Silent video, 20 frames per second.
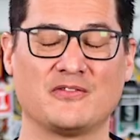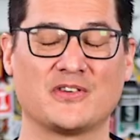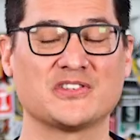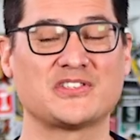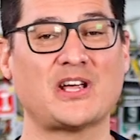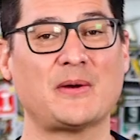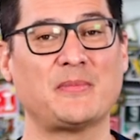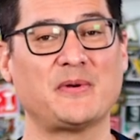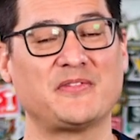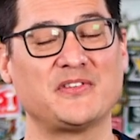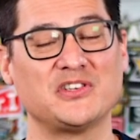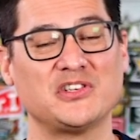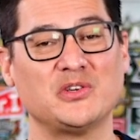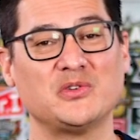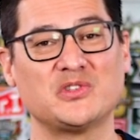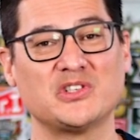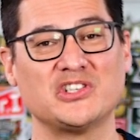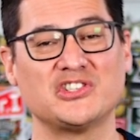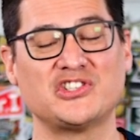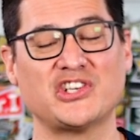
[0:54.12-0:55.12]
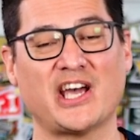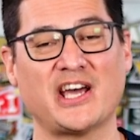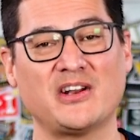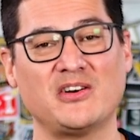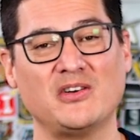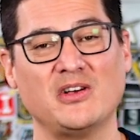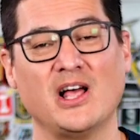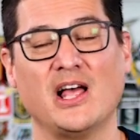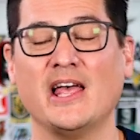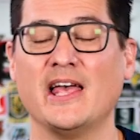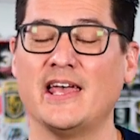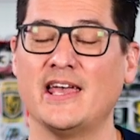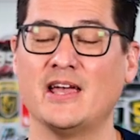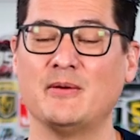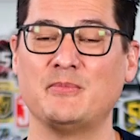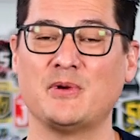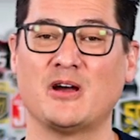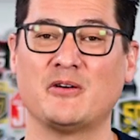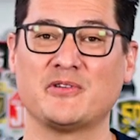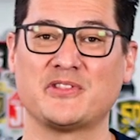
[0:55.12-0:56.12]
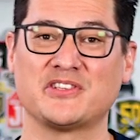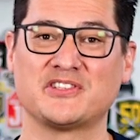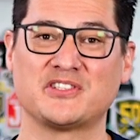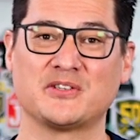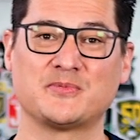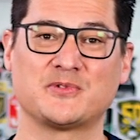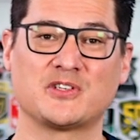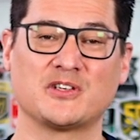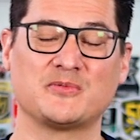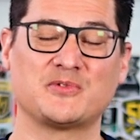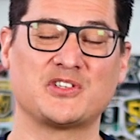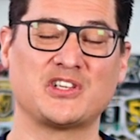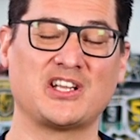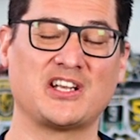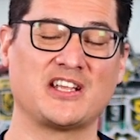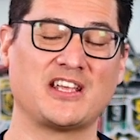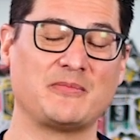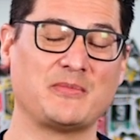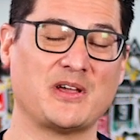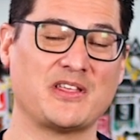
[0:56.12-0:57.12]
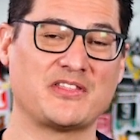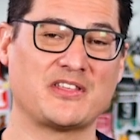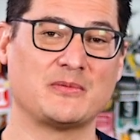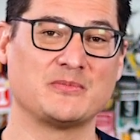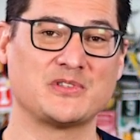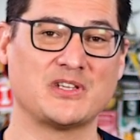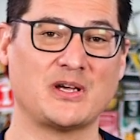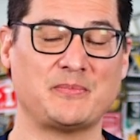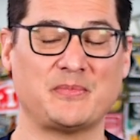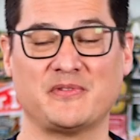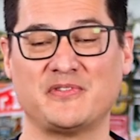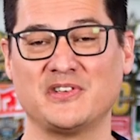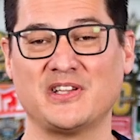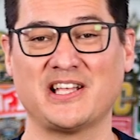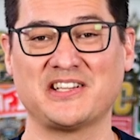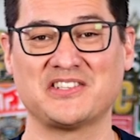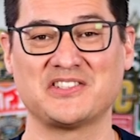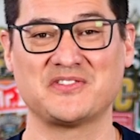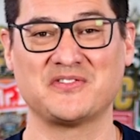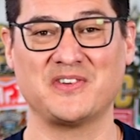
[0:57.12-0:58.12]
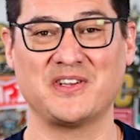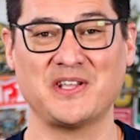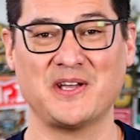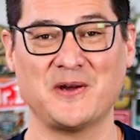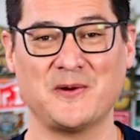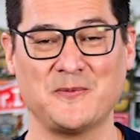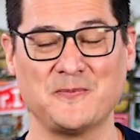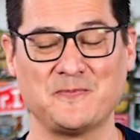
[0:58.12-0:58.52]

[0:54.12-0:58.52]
First up, if you're new to the channel, hit me up with a subscription and give me a thumbs up if you like this video.